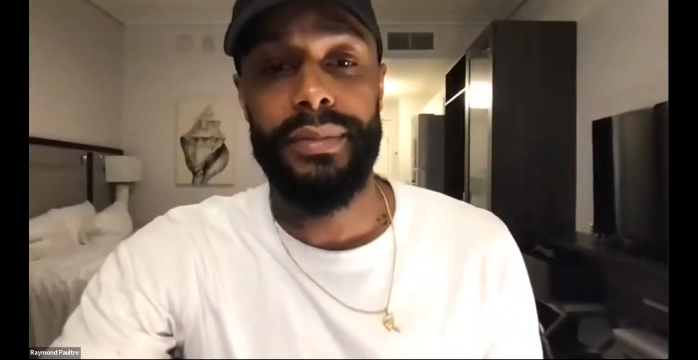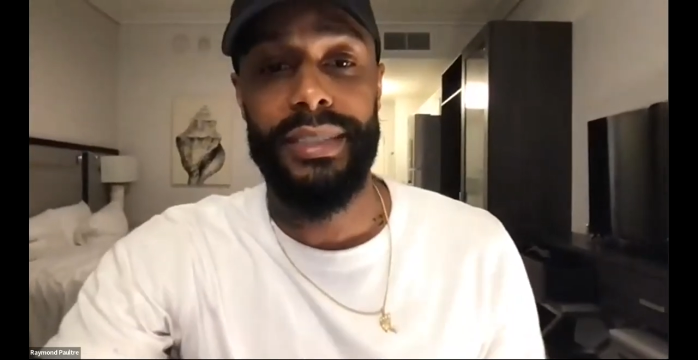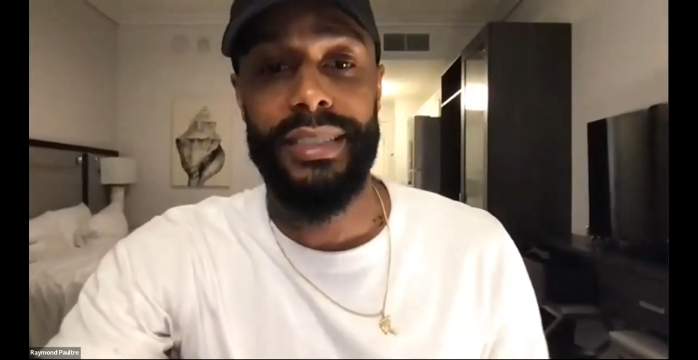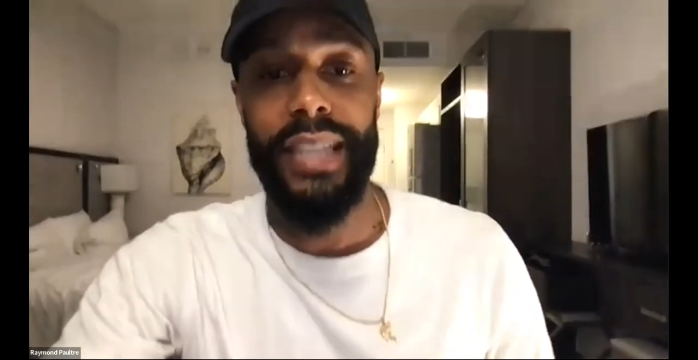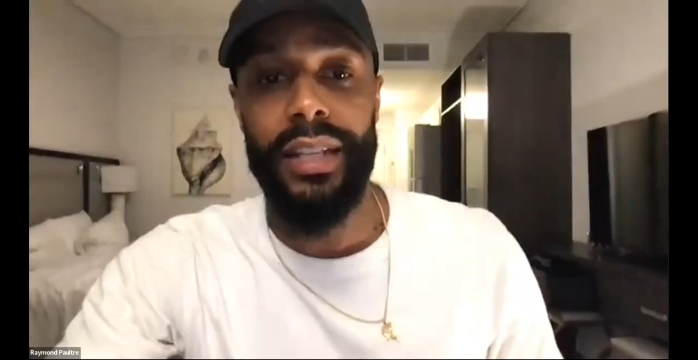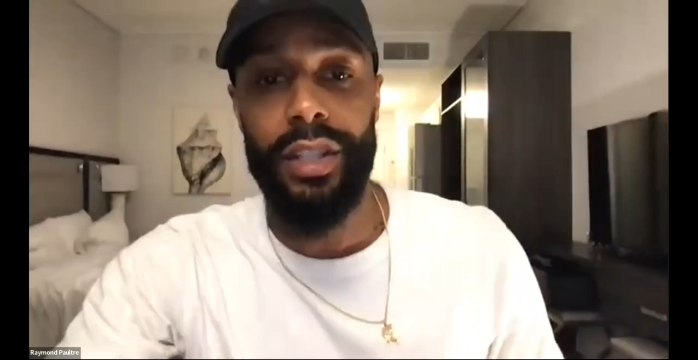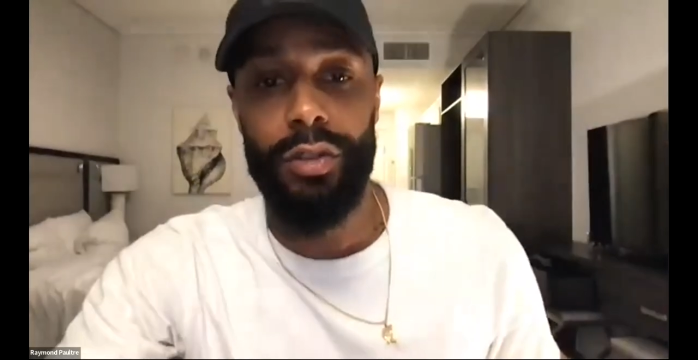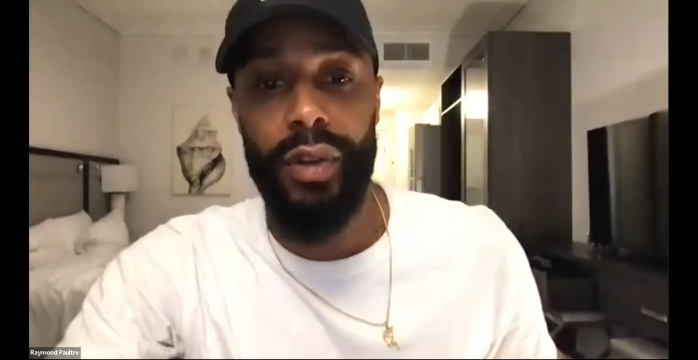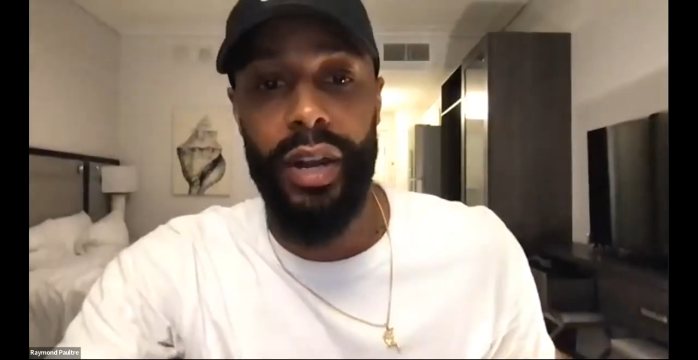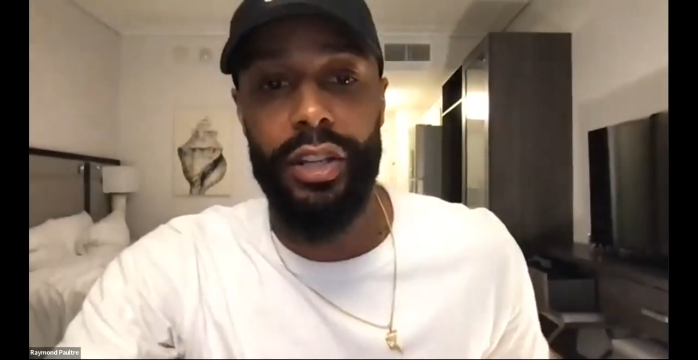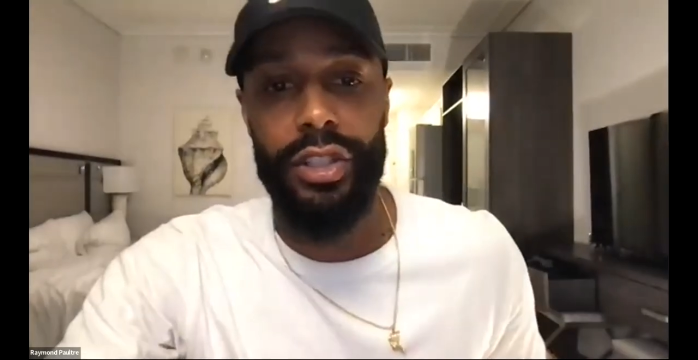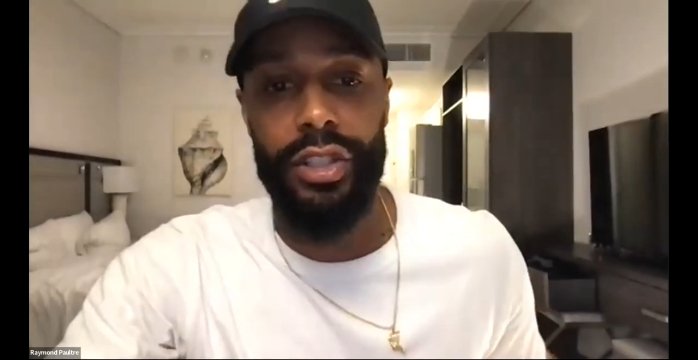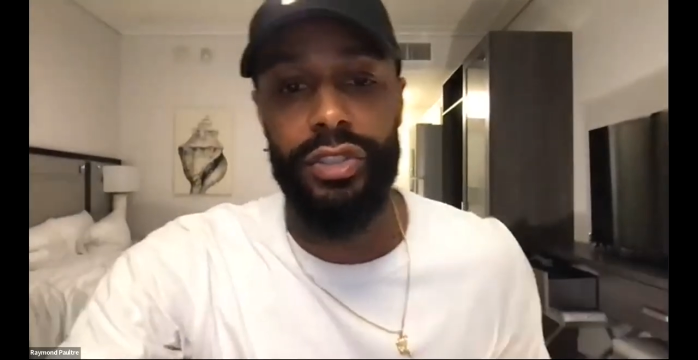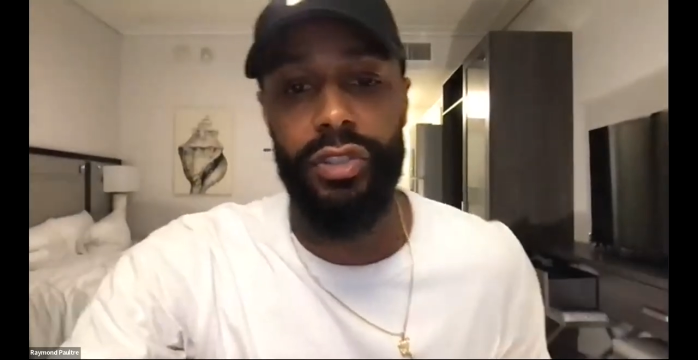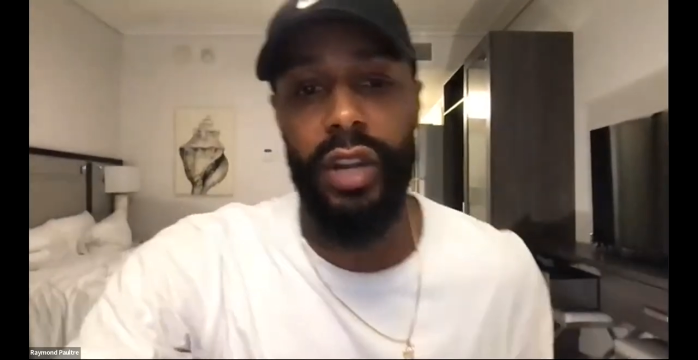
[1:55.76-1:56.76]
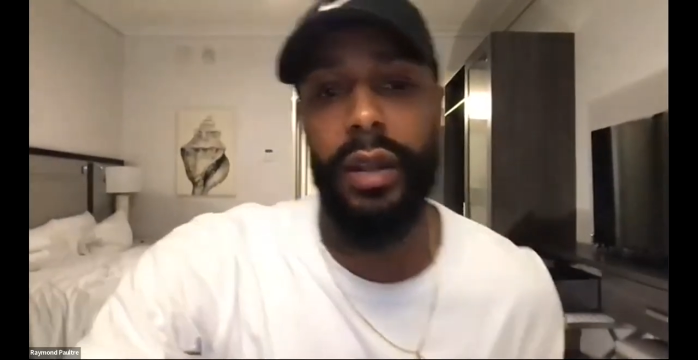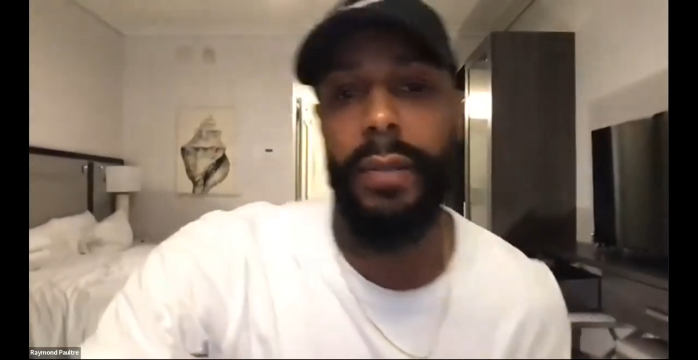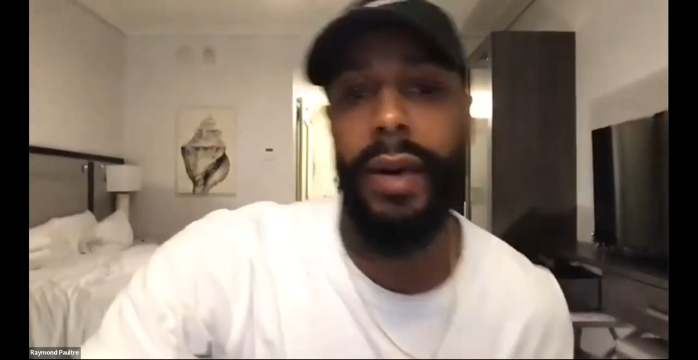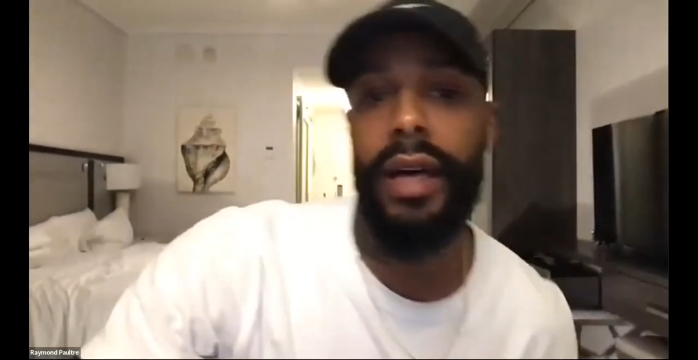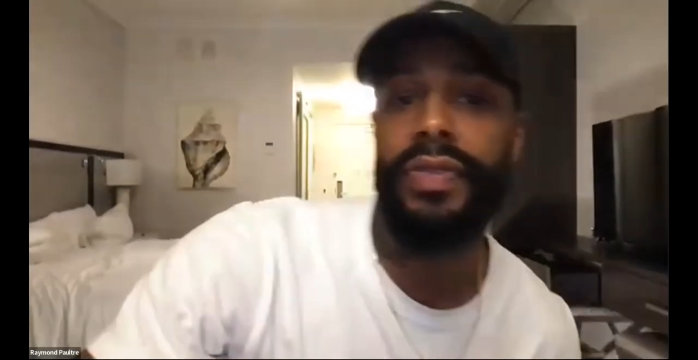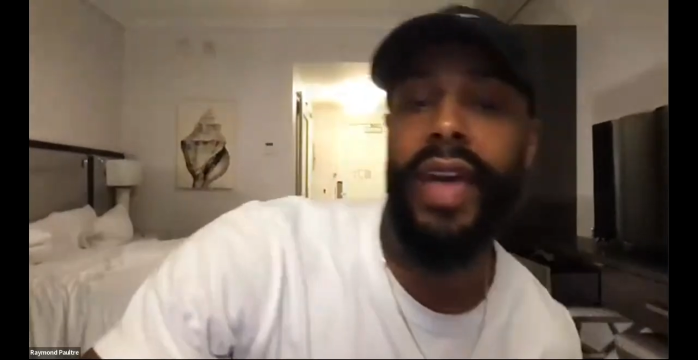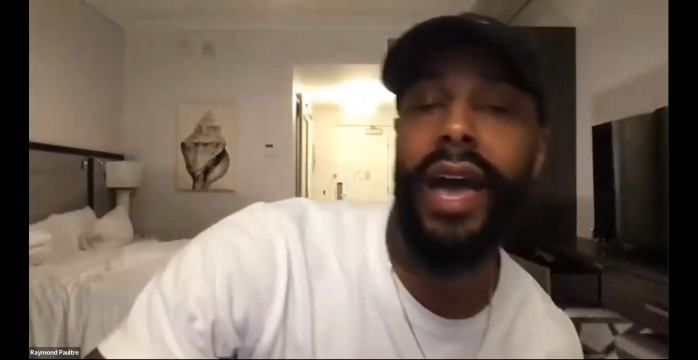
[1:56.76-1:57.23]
setting the record straight about